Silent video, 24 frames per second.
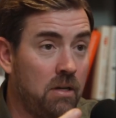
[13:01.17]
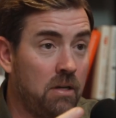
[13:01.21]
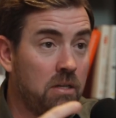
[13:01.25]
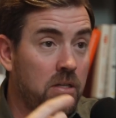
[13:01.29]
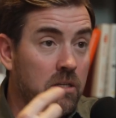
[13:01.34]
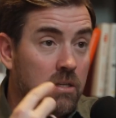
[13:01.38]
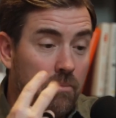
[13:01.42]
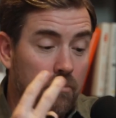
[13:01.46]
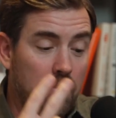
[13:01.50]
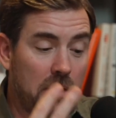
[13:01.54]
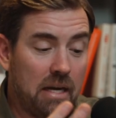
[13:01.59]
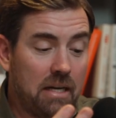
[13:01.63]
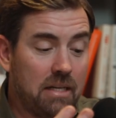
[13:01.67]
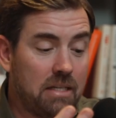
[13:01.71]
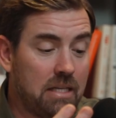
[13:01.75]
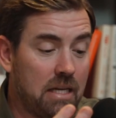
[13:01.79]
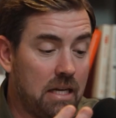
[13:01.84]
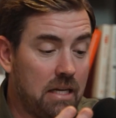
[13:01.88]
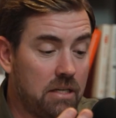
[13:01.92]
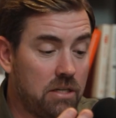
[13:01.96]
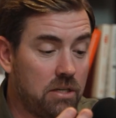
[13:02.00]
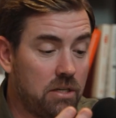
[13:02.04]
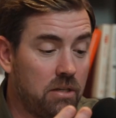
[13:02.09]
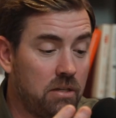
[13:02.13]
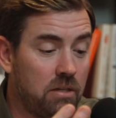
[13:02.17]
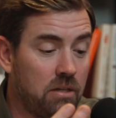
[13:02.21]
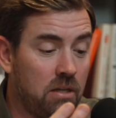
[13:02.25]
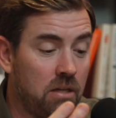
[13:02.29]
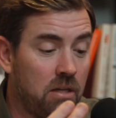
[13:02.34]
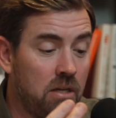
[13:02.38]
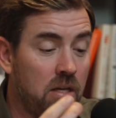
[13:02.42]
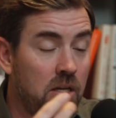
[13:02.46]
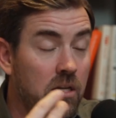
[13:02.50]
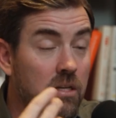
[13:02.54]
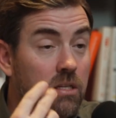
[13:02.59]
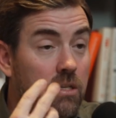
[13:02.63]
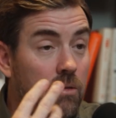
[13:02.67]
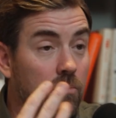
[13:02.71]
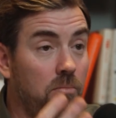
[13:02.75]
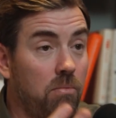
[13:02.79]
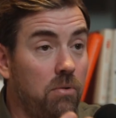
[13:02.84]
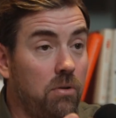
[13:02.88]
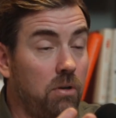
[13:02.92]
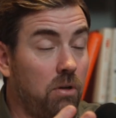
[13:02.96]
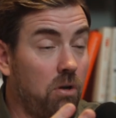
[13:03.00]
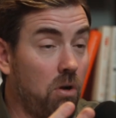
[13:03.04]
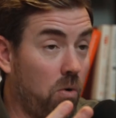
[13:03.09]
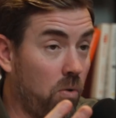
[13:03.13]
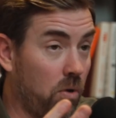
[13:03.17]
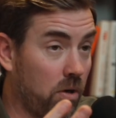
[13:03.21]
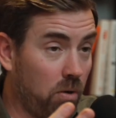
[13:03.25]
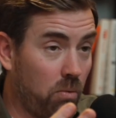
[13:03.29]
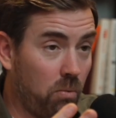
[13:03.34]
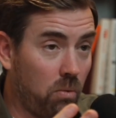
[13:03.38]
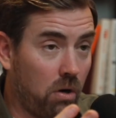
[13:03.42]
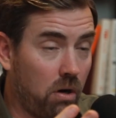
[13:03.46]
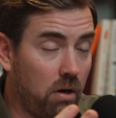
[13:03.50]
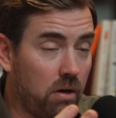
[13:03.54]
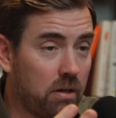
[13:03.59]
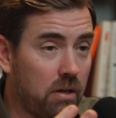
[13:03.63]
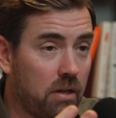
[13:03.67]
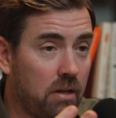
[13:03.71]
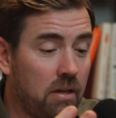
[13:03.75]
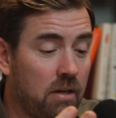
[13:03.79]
some meditation, some go on a walk.